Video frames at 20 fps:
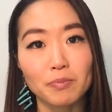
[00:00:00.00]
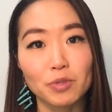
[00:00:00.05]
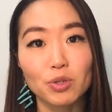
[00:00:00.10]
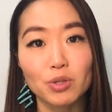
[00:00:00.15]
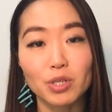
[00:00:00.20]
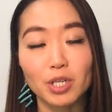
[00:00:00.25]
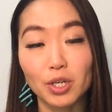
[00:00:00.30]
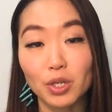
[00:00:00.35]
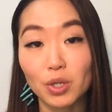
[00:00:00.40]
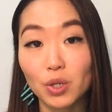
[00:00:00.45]

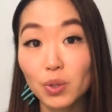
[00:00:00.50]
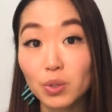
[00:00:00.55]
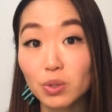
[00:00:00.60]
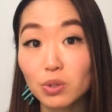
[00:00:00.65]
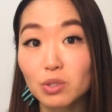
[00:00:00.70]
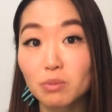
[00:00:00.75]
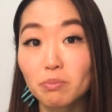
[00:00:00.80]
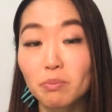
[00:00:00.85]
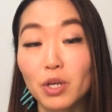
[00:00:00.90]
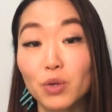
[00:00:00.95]
you can go
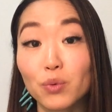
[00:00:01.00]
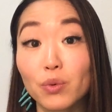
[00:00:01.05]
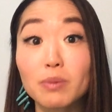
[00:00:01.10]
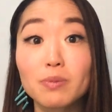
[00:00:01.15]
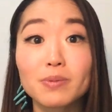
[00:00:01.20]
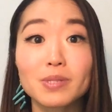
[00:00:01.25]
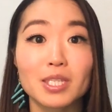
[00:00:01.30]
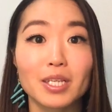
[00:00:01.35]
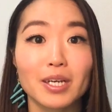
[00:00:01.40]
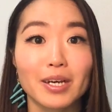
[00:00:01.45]
to my
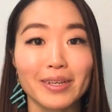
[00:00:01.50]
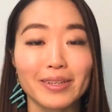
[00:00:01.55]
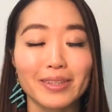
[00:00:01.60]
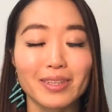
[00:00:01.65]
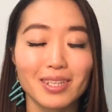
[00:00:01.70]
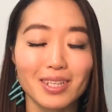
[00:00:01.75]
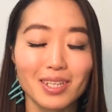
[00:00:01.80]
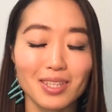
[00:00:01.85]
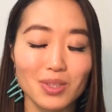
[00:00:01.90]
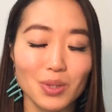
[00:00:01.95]
website
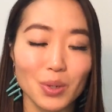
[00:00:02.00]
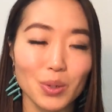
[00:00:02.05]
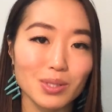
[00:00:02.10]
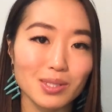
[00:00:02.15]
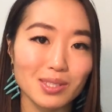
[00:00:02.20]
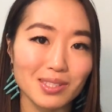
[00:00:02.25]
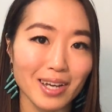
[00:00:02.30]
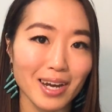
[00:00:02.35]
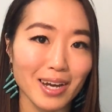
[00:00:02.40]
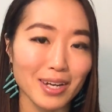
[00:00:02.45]

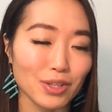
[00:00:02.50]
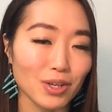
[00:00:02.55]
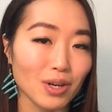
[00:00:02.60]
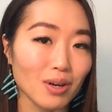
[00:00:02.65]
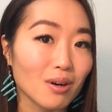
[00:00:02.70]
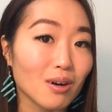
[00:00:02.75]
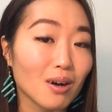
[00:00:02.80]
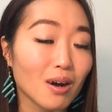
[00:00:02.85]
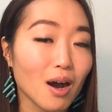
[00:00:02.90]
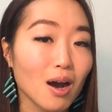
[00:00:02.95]

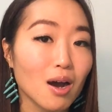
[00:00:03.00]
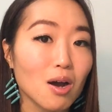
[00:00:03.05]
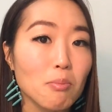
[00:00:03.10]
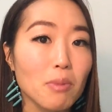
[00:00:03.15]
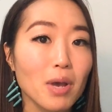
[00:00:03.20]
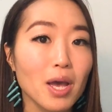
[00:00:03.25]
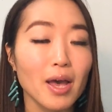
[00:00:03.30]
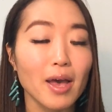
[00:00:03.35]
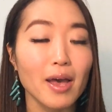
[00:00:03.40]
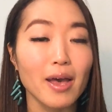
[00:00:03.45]

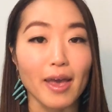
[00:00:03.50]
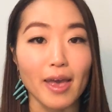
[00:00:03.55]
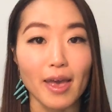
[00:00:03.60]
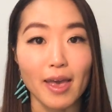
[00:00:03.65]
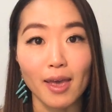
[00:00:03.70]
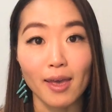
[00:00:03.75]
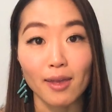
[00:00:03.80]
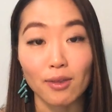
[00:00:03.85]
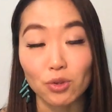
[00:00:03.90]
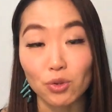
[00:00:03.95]
hitostar.com,
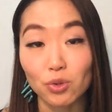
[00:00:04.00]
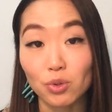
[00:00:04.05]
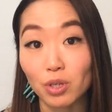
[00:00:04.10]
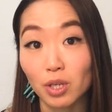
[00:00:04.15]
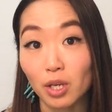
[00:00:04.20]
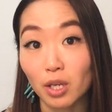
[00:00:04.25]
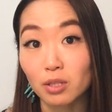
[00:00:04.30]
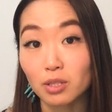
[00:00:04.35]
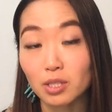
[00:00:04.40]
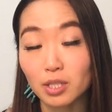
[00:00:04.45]
and you
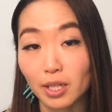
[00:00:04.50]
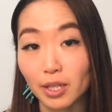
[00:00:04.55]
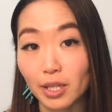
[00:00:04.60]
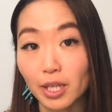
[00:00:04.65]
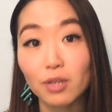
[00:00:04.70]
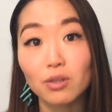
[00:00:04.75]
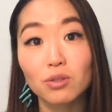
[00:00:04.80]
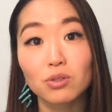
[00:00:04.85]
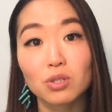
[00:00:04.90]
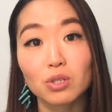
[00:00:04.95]
can
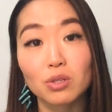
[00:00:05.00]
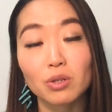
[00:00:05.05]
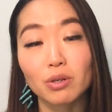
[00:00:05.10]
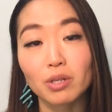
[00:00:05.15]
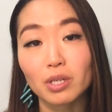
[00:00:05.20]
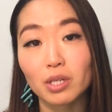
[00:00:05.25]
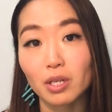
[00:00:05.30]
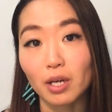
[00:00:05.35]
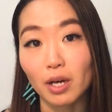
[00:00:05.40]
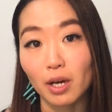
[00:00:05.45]
select
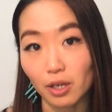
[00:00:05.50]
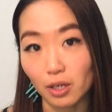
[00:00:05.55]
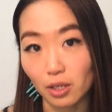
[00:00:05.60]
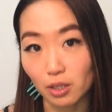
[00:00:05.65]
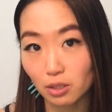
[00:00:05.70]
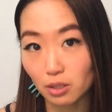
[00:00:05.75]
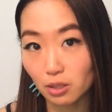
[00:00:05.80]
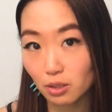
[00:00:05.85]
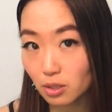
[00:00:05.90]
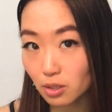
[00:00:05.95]
your
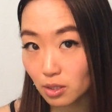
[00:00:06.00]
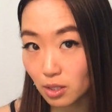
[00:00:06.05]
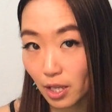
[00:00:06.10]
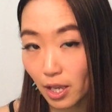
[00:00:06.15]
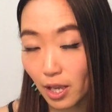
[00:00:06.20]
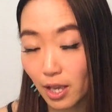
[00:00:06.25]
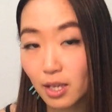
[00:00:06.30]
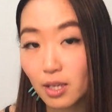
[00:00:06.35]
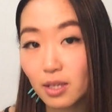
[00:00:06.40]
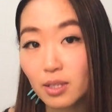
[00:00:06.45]

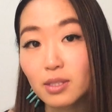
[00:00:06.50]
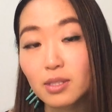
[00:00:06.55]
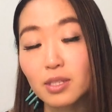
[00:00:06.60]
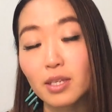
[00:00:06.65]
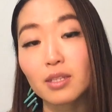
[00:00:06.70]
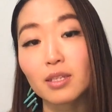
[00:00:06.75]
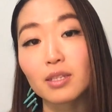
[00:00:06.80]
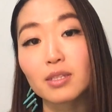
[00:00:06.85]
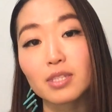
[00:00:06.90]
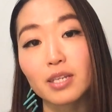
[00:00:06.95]
date
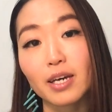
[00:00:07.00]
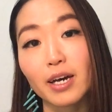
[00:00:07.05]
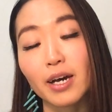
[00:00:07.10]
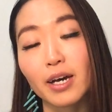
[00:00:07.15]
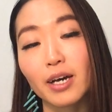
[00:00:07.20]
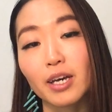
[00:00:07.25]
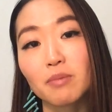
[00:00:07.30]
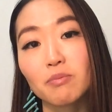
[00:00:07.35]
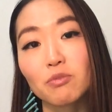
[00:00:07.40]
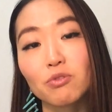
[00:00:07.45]
and the
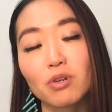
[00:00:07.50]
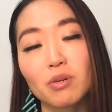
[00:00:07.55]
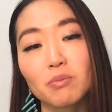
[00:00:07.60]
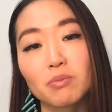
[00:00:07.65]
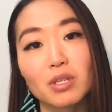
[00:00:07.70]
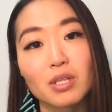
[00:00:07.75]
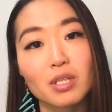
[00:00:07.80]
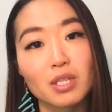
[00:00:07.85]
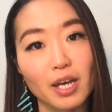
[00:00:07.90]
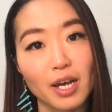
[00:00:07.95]
time from
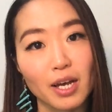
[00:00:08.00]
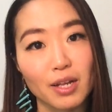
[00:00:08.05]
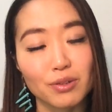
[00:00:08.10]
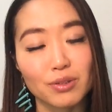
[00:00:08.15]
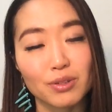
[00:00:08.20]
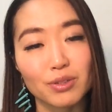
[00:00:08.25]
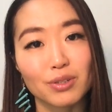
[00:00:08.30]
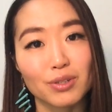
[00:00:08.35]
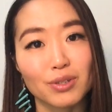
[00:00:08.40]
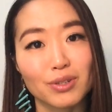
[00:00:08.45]
the
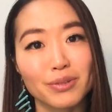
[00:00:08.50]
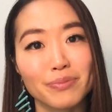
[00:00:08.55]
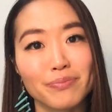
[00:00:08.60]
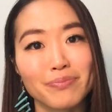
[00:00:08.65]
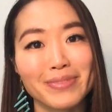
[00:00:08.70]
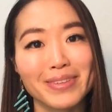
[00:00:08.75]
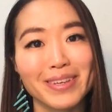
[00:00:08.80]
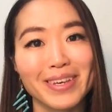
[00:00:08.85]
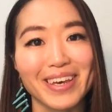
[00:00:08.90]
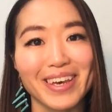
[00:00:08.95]
calendar,
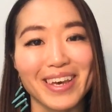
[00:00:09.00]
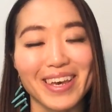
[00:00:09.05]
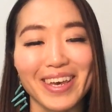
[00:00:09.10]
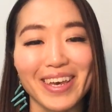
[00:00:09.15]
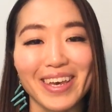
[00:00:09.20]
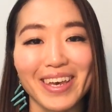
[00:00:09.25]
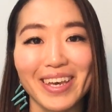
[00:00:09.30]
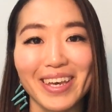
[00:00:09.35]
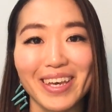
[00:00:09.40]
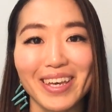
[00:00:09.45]

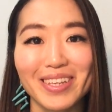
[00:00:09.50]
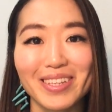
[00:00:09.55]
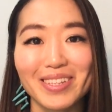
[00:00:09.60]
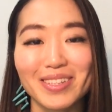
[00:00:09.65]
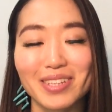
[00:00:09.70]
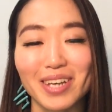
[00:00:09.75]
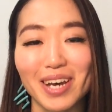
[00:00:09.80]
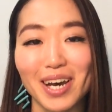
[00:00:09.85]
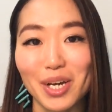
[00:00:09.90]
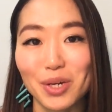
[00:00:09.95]

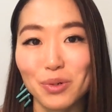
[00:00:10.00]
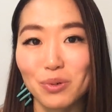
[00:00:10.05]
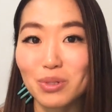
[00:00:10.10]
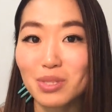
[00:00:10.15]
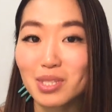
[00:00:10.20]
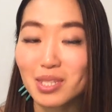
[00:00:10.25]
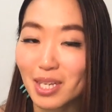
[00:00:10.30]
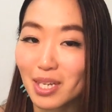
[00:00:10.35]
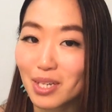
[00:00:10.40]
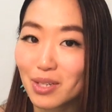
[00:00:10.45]
and I will
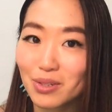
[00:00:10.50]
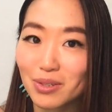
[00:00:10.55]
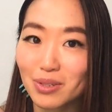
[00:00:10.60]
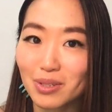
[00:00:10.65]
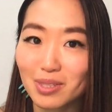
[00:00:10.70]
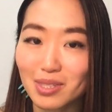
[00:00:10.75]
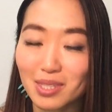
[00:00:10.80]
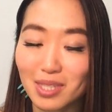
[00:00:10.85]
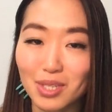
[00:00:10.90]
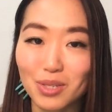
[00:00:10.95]
see
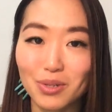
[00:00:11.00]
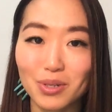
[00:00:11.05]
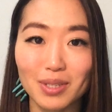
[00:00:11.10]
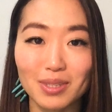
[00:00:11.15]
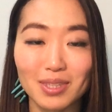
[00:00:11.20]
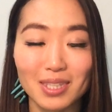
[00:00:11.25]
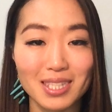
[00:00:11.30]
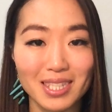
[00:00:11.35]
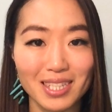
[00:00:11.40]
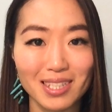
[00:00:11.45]
you
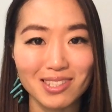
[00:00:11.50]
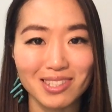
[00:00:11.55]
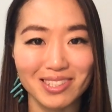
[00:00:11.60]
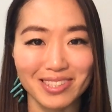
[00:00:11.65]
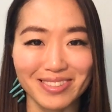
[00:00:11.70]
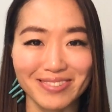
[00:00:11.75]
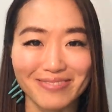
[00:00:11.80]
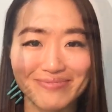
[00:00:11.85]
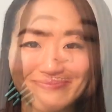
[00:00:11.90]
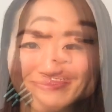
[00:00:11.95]
at the
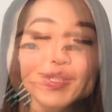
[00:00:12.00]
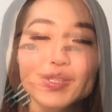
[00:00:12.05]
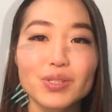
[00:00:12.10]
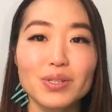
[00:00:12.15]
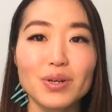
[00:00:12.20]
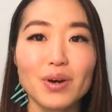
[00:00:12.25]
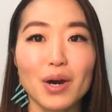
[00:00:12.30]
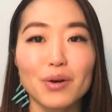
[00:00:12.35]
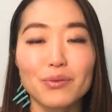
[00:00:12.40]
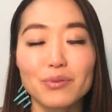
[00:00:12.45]
session.
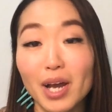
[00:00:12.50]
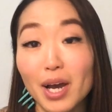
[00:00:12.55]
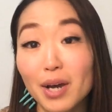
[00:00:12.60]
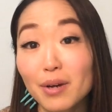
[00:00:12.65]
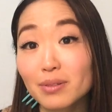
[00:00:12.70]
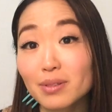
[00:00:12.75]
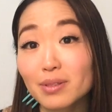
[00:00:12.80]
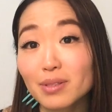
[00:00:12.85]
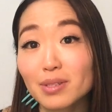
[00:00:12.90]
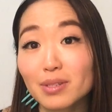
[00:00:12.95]
So
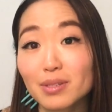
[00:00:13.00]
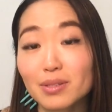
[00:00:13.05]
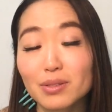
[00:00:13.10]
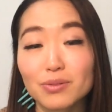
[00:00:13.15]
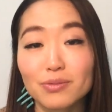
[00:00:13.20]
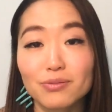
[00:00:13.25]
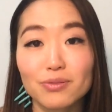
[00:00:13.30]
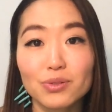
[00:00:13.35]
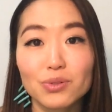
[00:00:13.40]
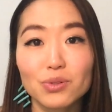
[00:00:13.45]
around
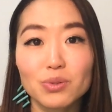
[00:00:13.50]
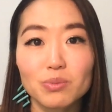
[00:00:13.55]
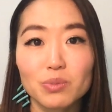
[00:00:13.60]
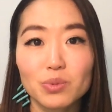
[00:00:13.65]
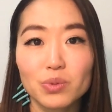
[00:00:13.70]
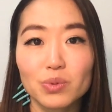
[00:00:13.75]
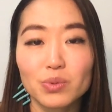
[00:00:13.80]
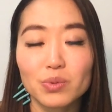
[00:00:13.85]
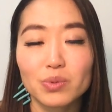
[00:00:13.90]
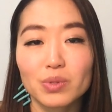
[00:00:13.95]
this full
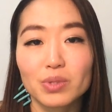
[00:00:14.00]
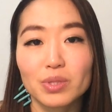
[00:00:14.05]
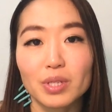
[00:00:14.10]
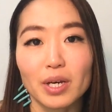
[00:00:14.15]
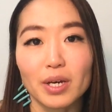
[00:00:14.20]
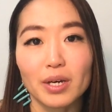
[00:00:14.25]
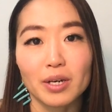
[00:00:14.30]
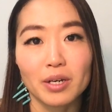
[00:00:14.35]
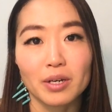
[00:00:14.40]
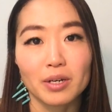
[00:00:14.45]
moon
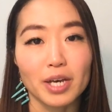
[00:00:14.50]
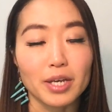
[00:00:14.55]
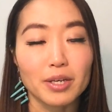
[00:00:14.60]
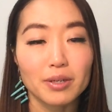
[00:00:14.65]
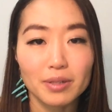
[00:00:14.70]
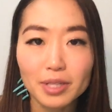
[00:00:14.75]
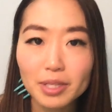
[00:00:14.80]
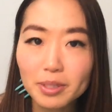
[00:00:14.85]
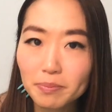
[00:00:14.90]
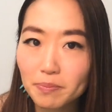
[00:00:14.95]

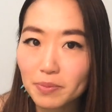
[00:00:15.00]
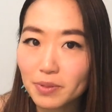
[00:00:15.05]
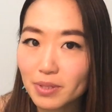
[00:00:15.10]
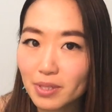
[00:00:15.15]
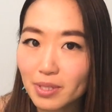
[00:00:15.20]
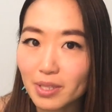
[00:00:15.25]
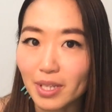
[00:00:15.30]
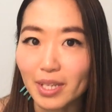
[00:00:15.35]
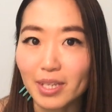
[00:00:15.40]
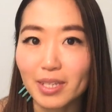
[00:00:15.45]

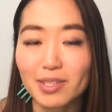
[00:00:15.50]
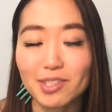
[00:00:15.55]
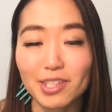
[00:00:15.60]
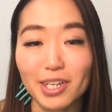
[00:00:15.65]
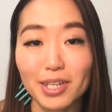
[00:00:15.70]
eclipse in